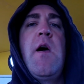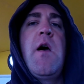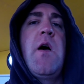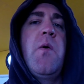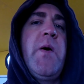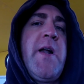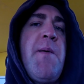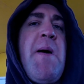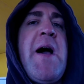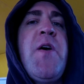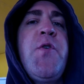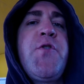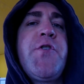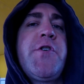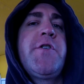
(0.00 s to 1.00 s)
when I'm
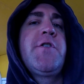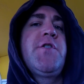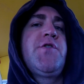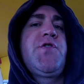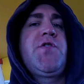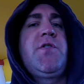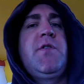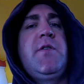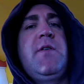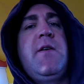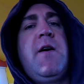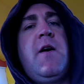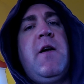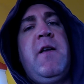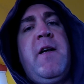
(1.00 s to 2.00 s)
outdoors
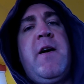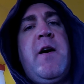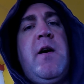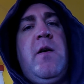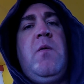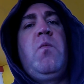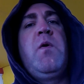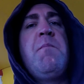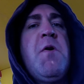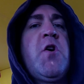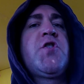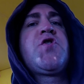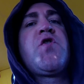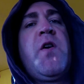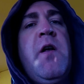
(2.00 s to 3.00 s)
and we're
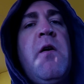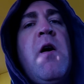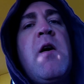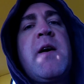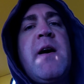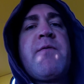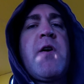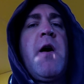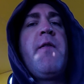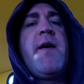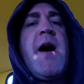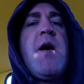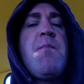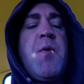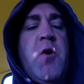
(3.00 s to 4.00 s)
motoring along, I've got the
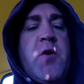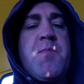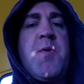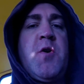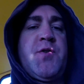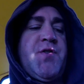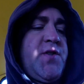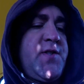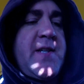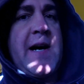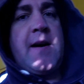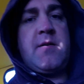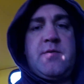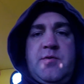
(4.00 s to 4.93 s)
outboard motor sat